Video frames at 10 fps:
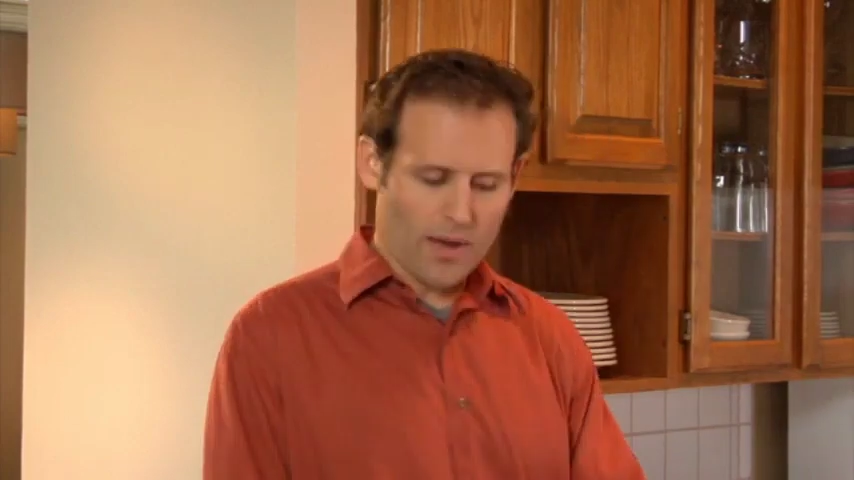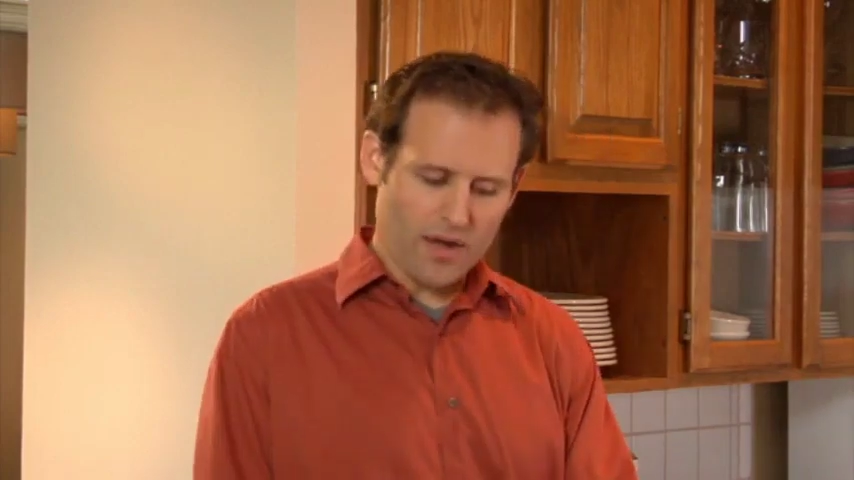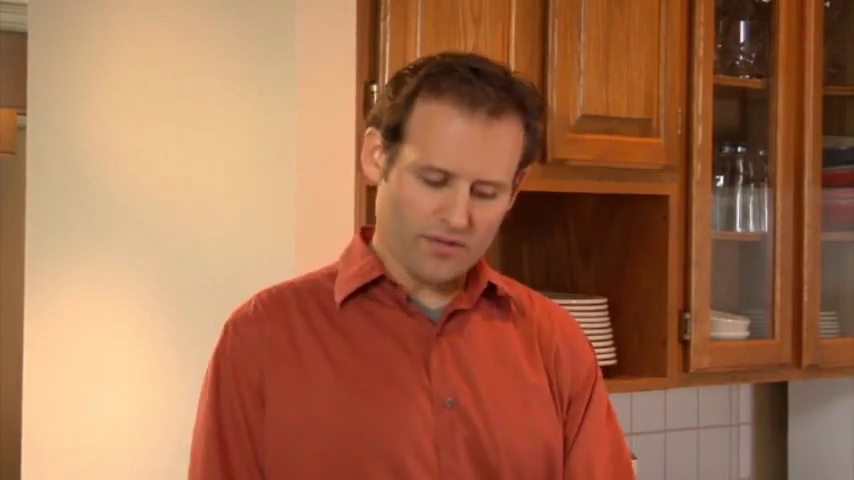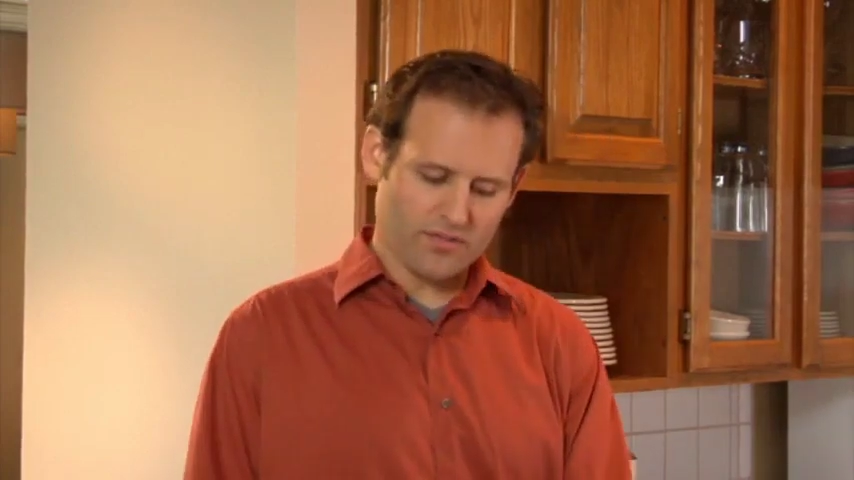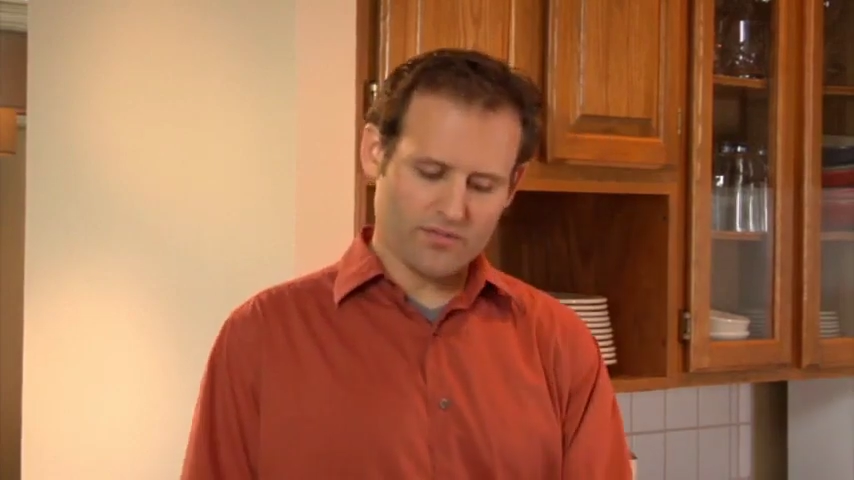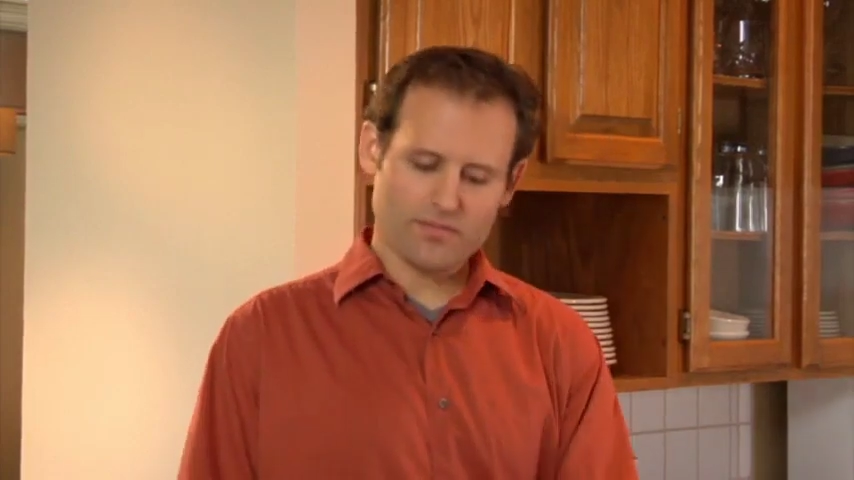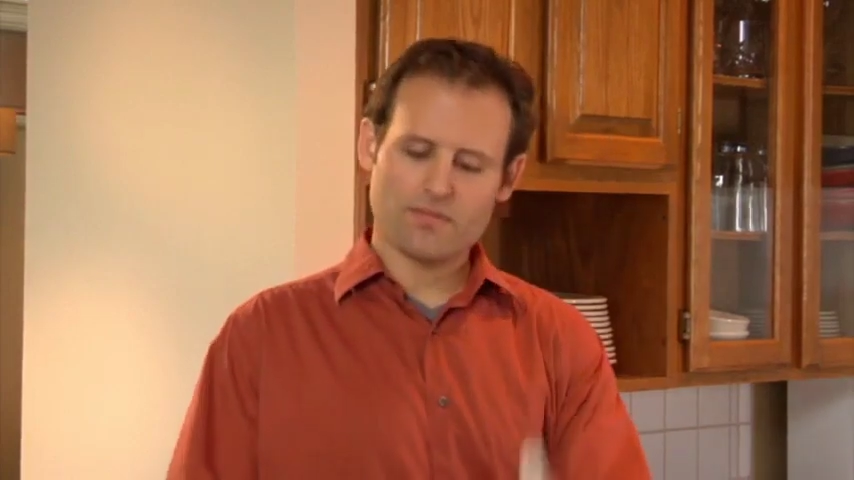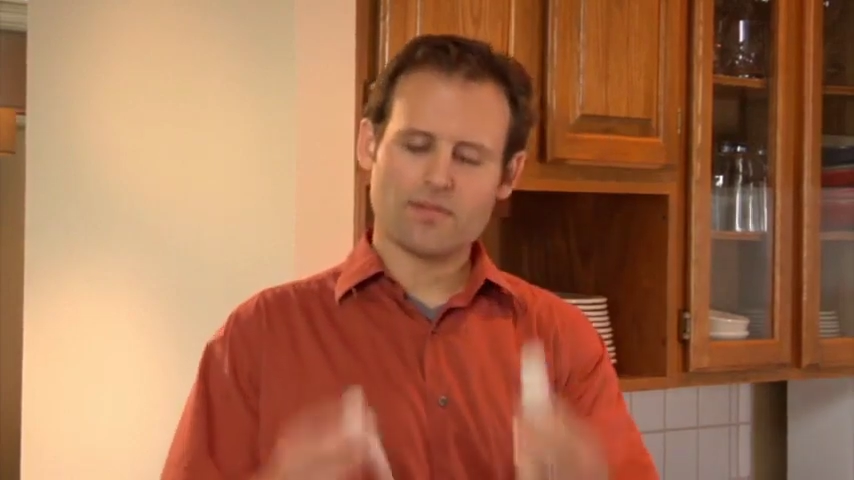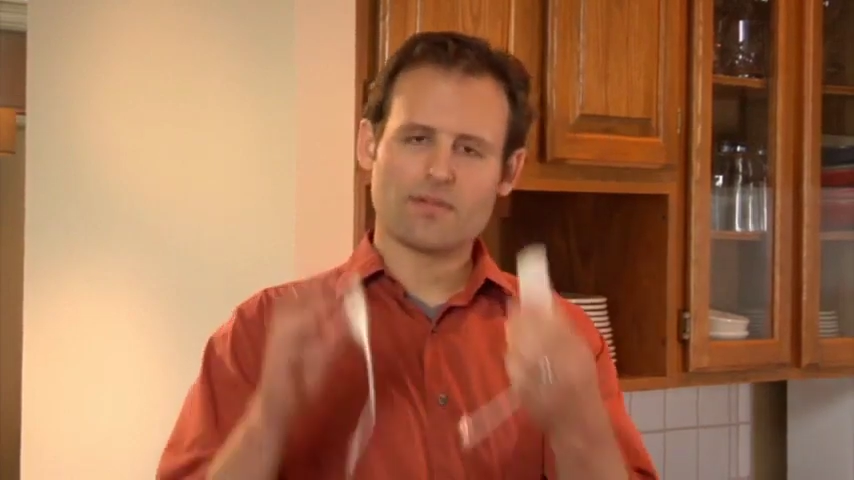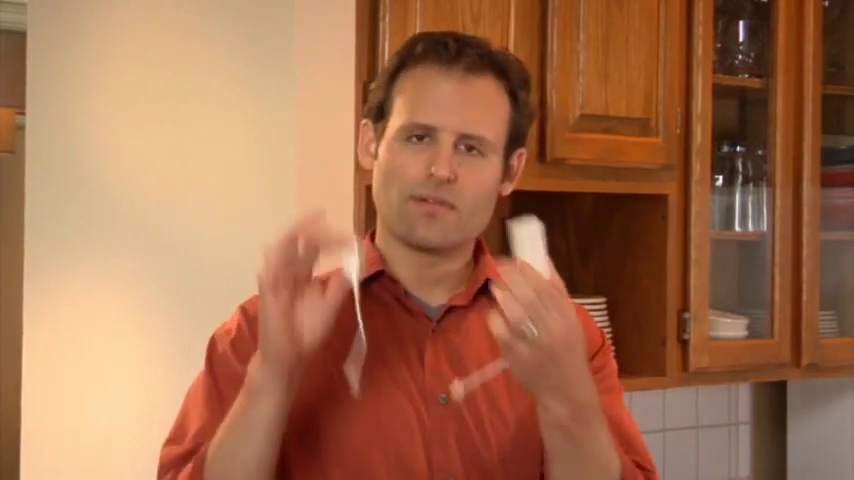box,
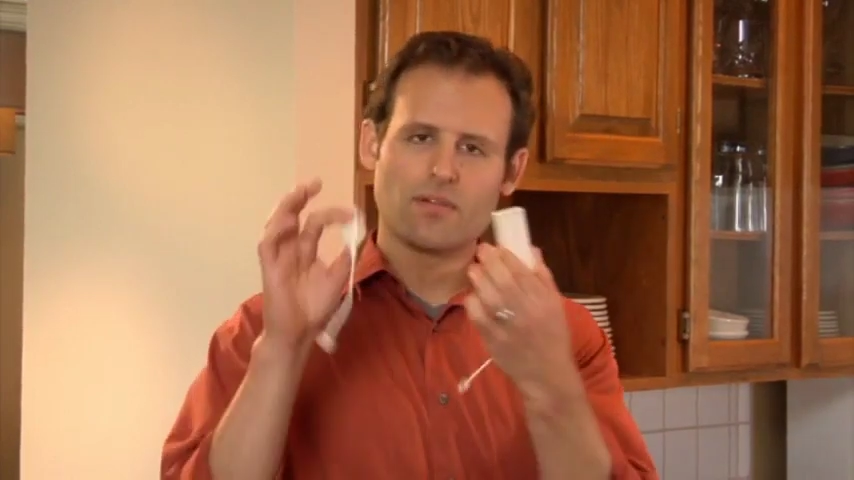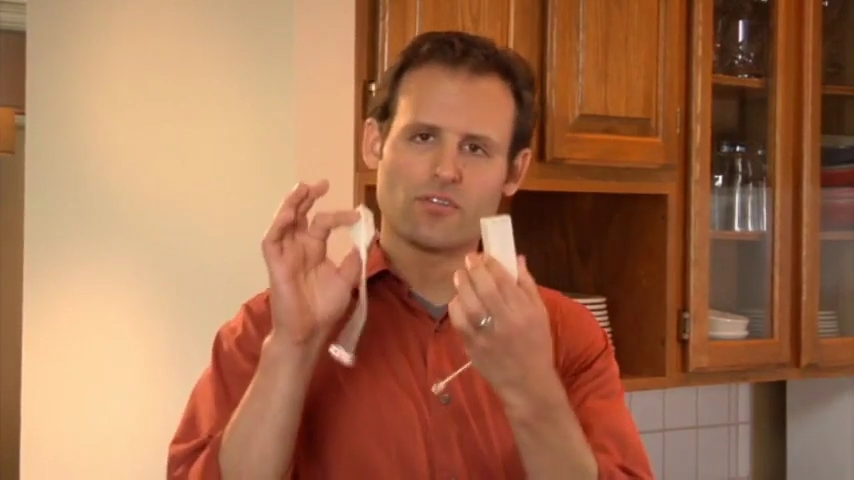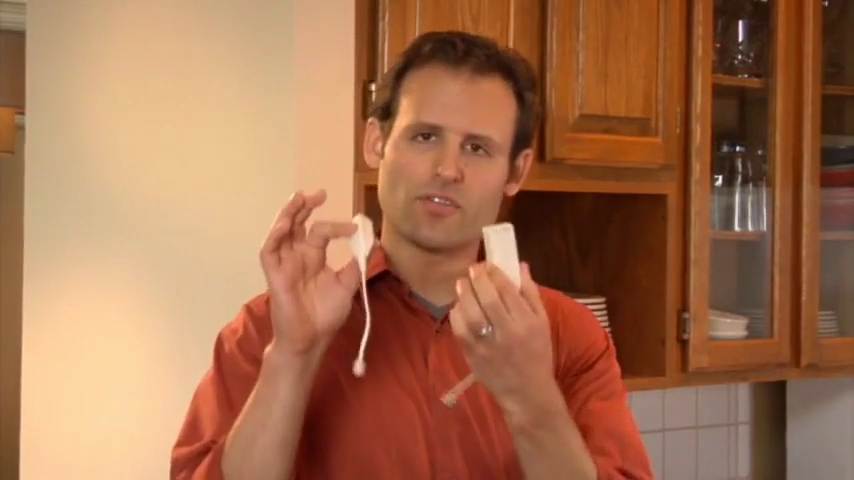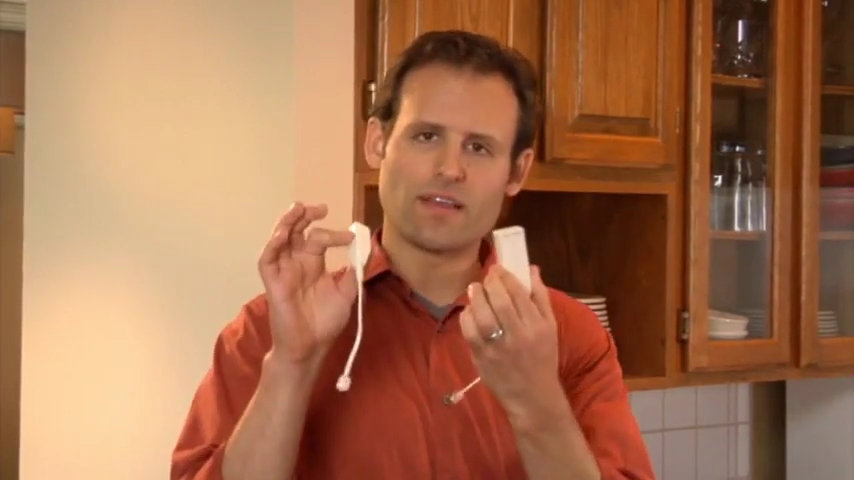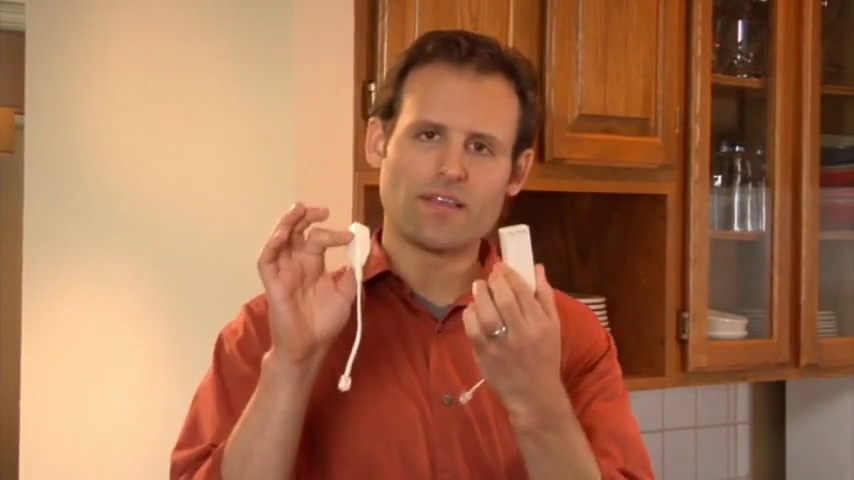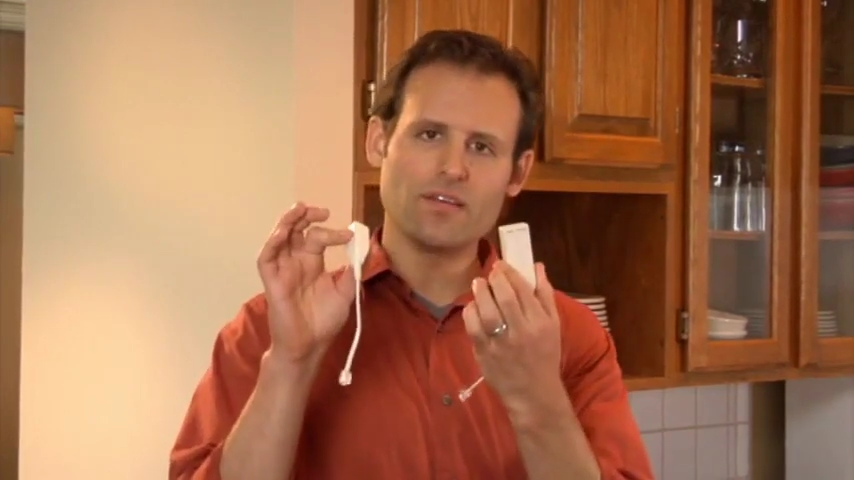looks like